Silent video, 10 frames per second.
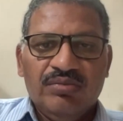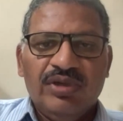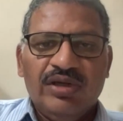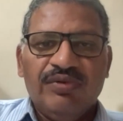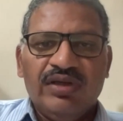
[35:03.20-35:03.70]

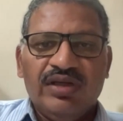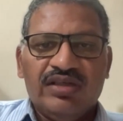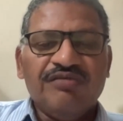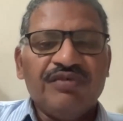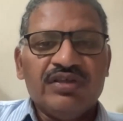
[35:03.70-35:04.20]
between the
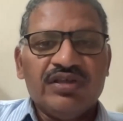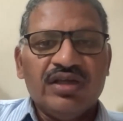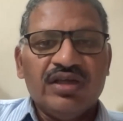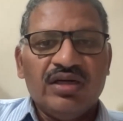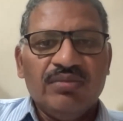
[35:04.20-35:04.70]

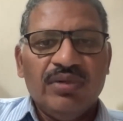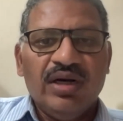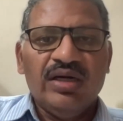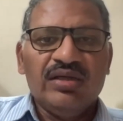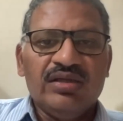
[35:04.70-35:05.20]
xiphisternum
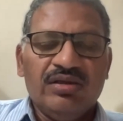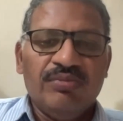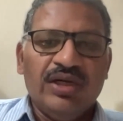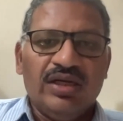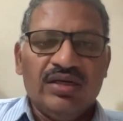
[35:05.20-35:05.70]
and the
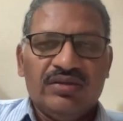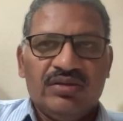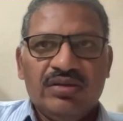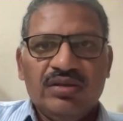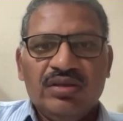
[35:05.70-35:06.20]

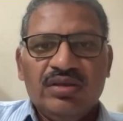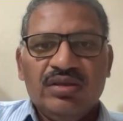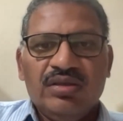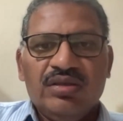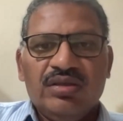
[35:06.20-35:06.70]
umbilicus.
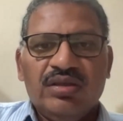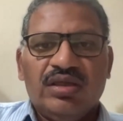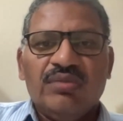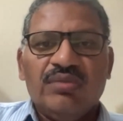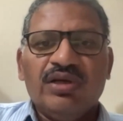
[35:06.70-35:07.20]
It
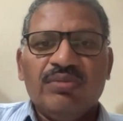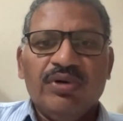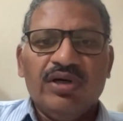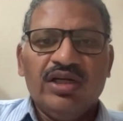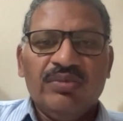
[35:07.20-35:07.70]
can be a
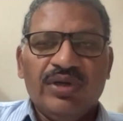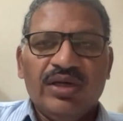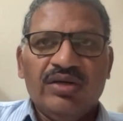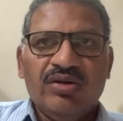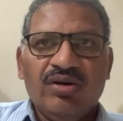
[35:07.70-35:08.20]
burning
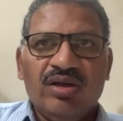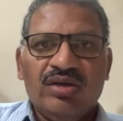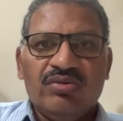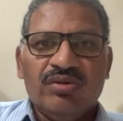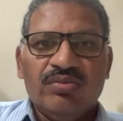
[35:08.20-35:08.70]
pain or
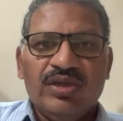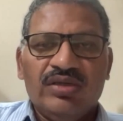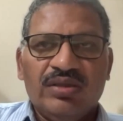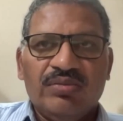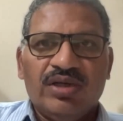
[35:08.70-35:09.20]
it could be
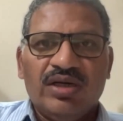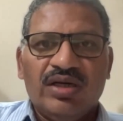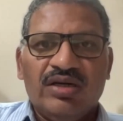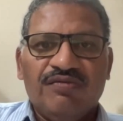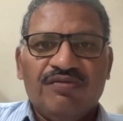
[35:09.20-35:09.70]
some
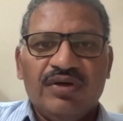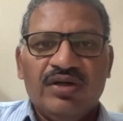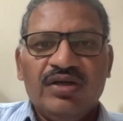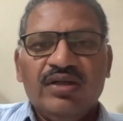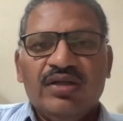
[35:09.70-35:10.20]
kind of
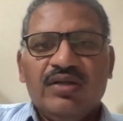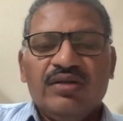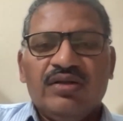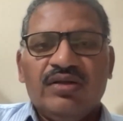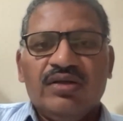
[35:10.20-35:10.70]
a,
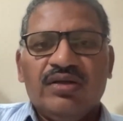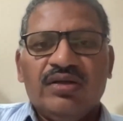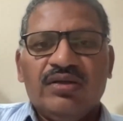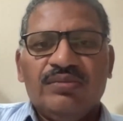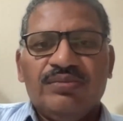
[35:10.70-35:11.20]
a,
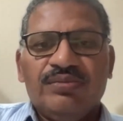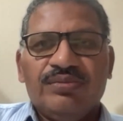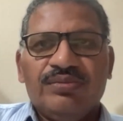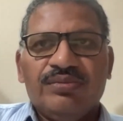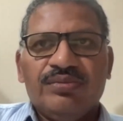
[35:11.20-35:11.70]
uh,
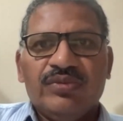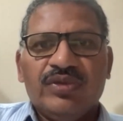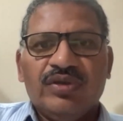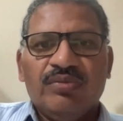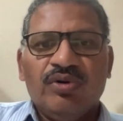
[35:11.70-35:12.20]

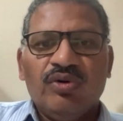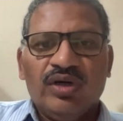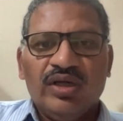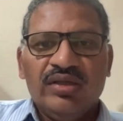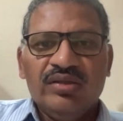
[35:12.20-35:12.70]
mm, a
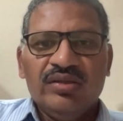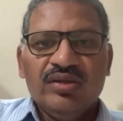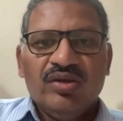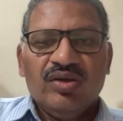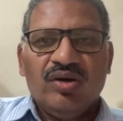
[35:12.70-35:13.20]
bloating
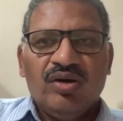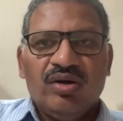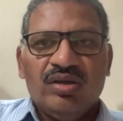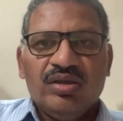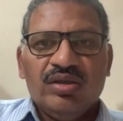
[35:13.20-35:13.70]

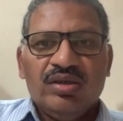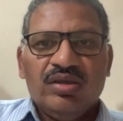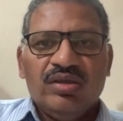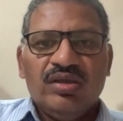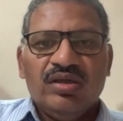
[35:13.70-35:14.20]
or
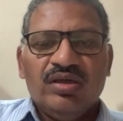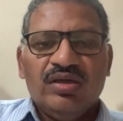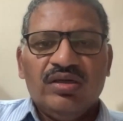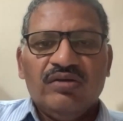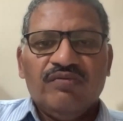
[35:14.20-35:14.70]
uh,
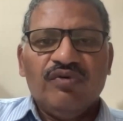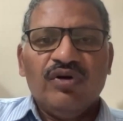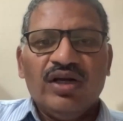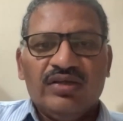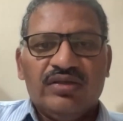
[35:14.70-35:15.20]
the
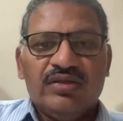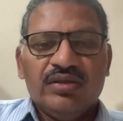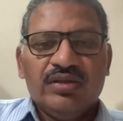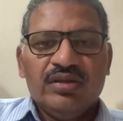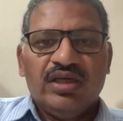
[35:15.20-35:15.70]
fullness
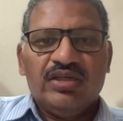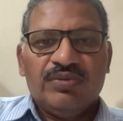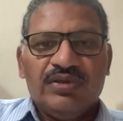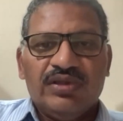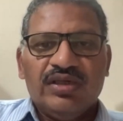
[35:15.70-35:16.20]
that is
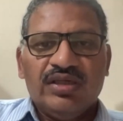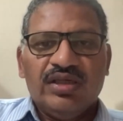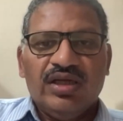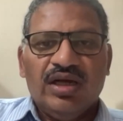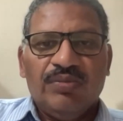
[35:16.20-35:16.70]
present in
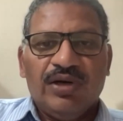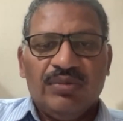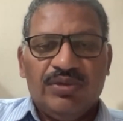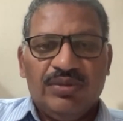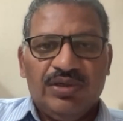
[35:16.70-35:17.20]
the upper
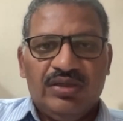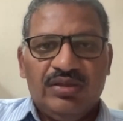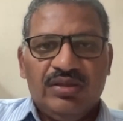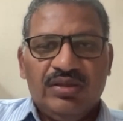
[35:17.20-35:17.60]
abdomen.